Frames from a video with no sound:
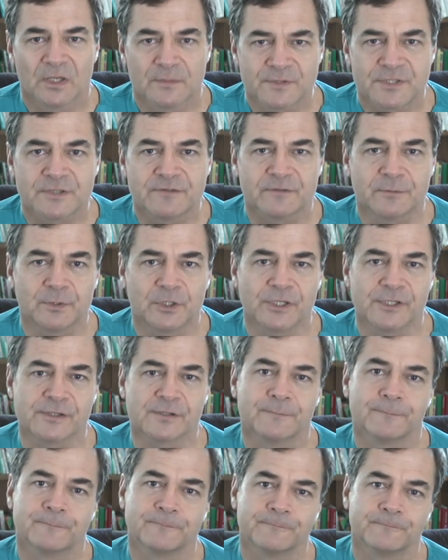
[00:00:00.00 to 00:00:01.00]
I'm Stephen
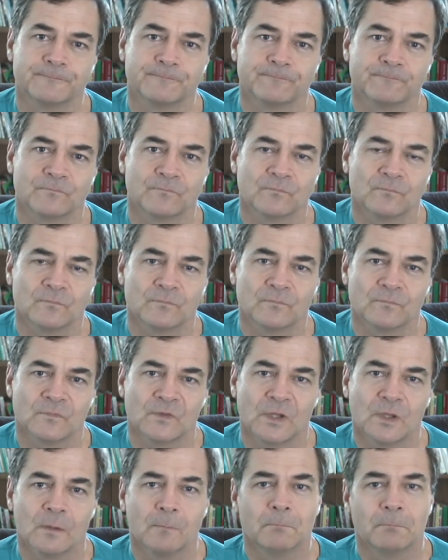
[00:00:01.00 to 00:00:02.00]
Blythe.
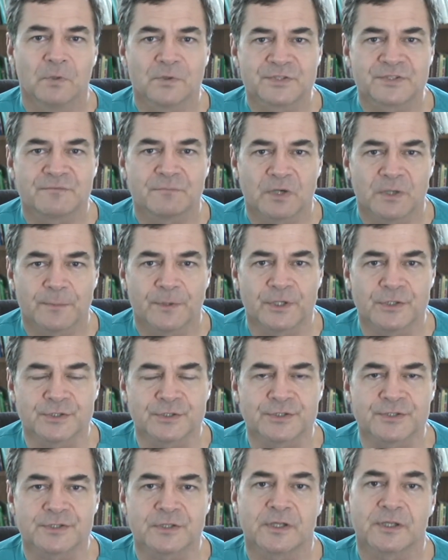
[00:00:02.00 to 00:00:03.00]
Most of my
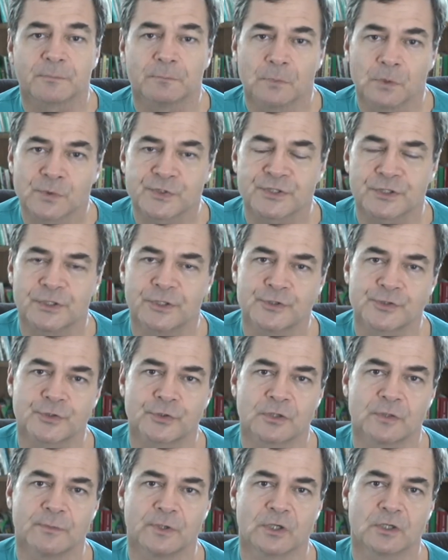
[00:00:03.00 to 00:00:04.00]
patients, like most
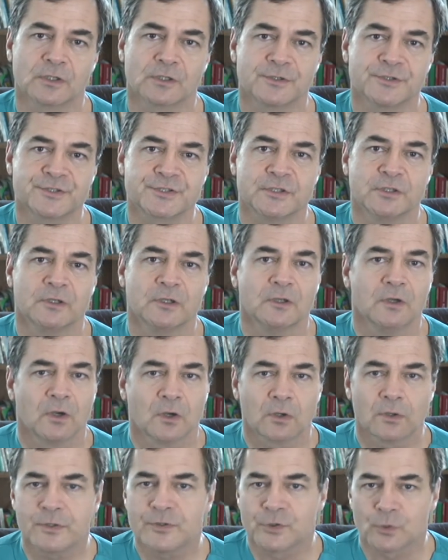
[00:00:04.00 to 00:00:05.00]
uninsured Americans,
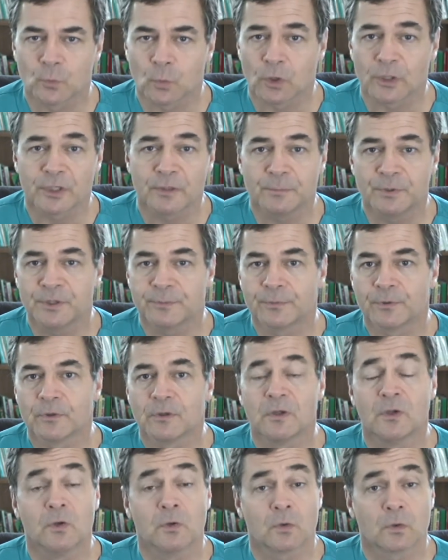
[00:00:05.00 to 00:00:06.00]
are either working
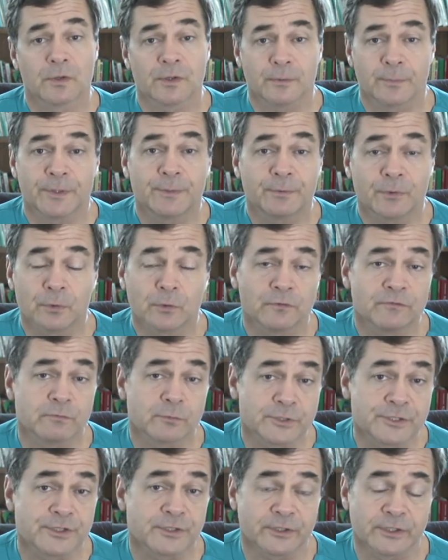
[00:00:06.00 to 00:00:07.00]
people or they're people who have
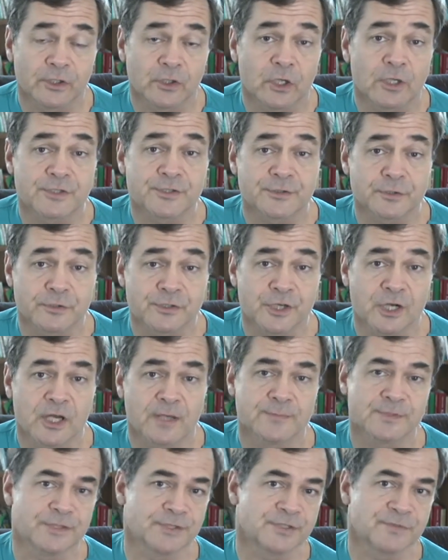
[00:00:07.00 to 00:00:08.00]
recently lost their
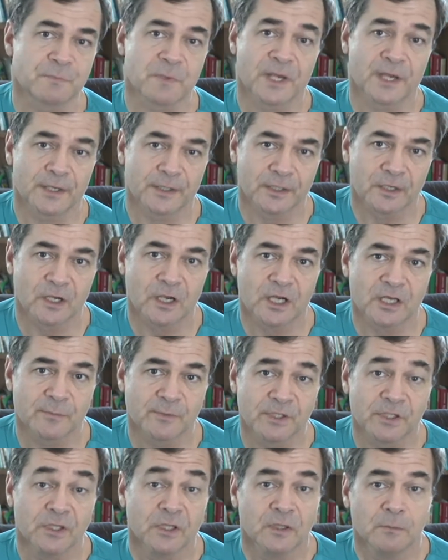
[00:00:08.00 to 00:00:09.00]
jobs in this bad
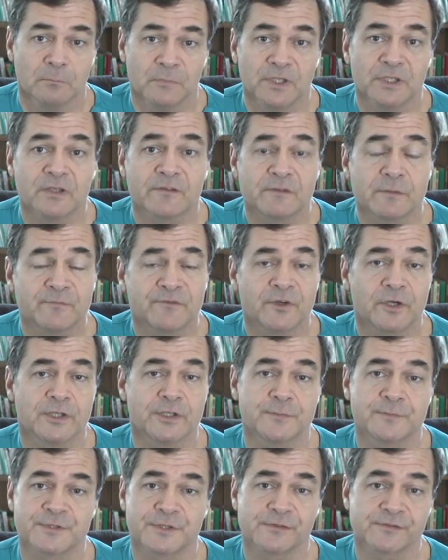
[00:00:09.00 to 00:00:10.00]
economy. Many of them
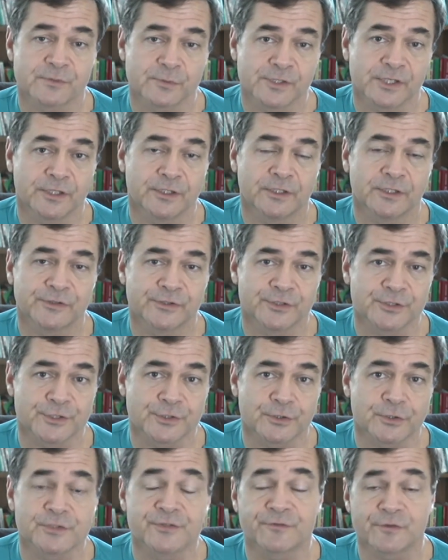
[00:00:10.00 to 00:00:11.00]
find themselves without health
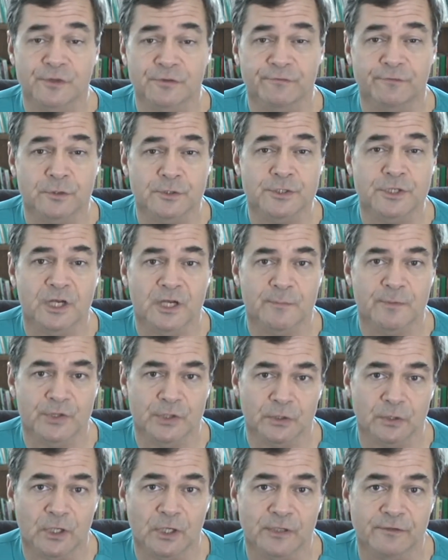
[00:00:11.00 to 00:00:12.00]
insurance for the first time in
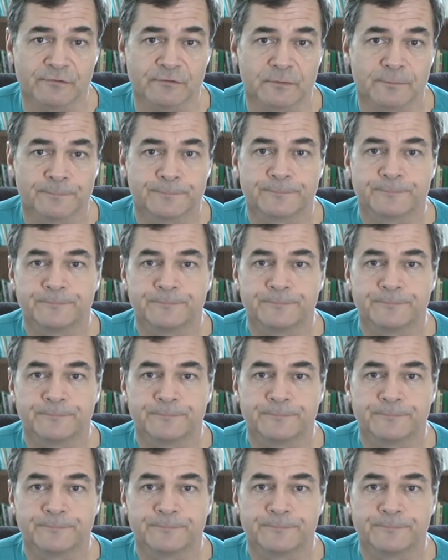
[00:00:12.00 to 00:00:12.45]
their life.